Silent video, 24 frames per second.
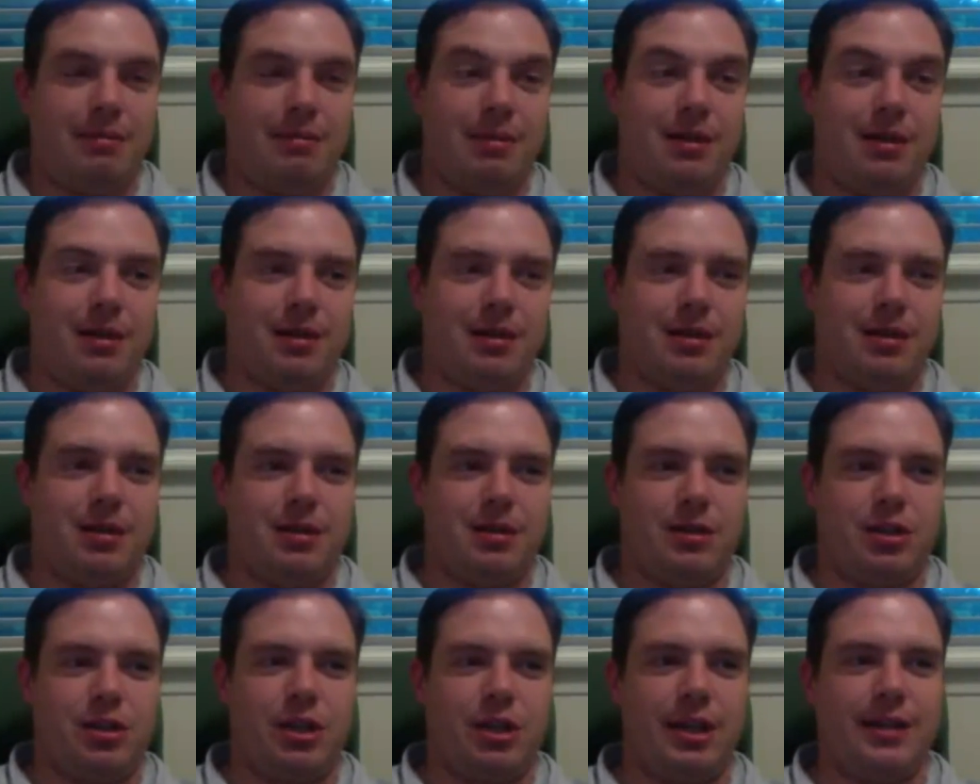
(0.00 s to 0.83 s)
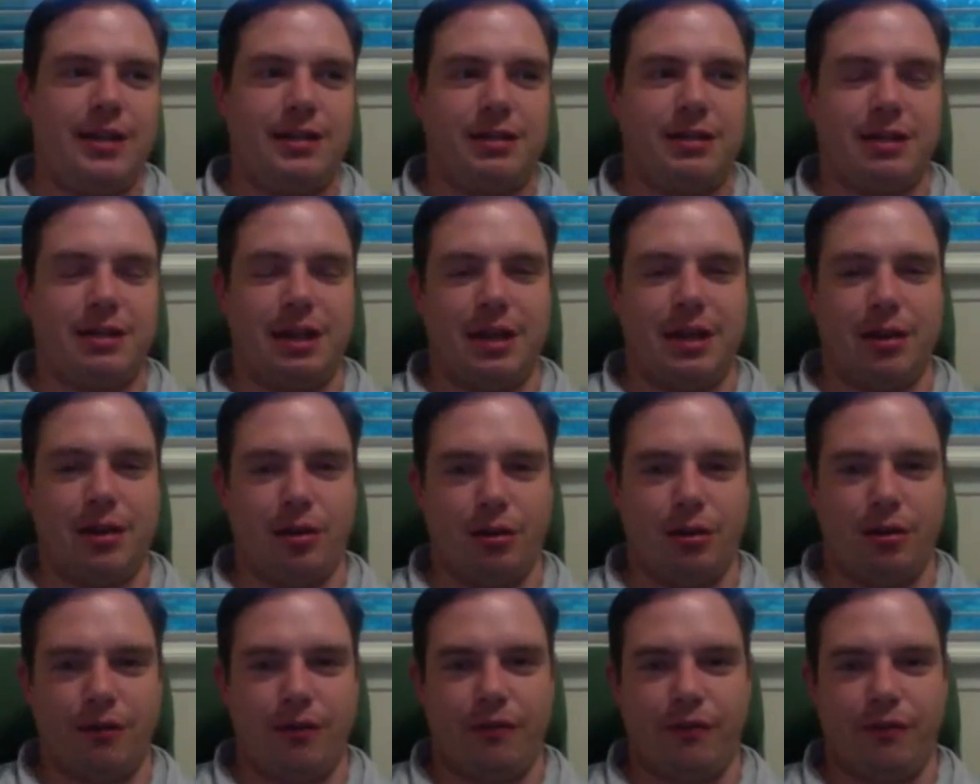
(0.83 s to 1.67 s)
this is a chance to get her
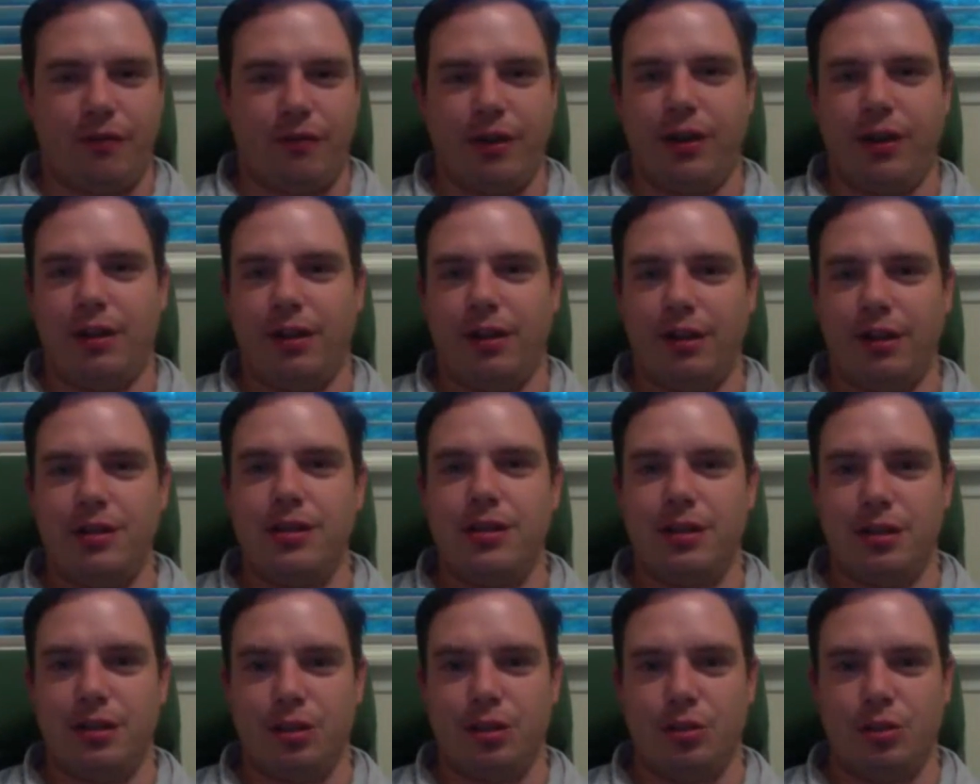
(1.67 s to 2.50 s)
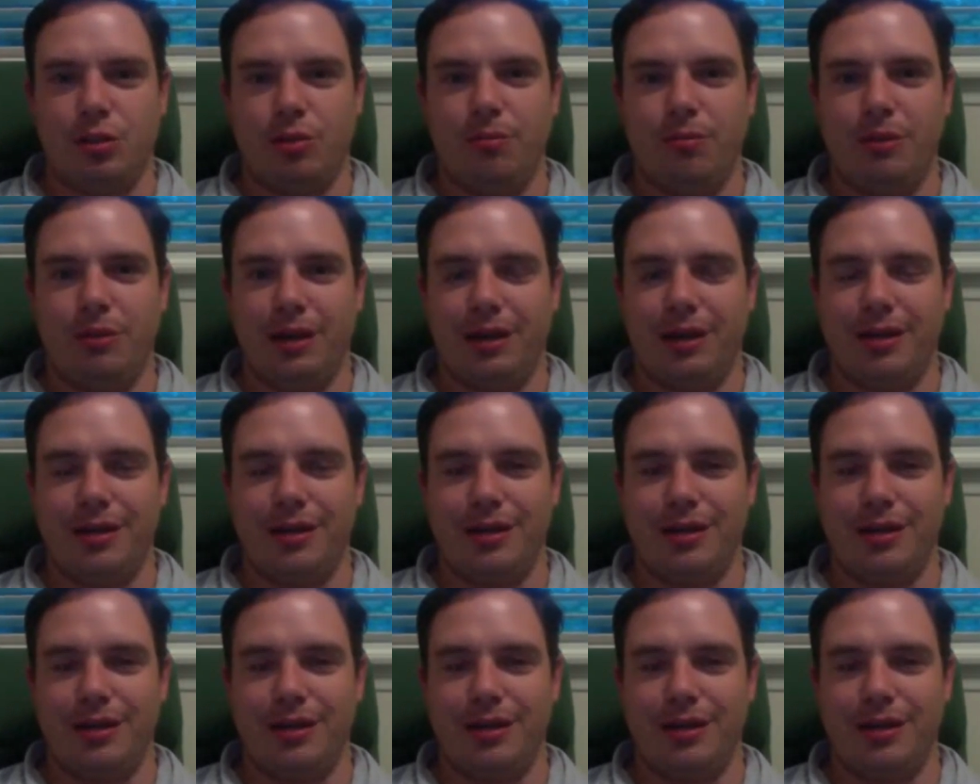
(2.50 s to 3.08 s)
to friggin' listen to him because,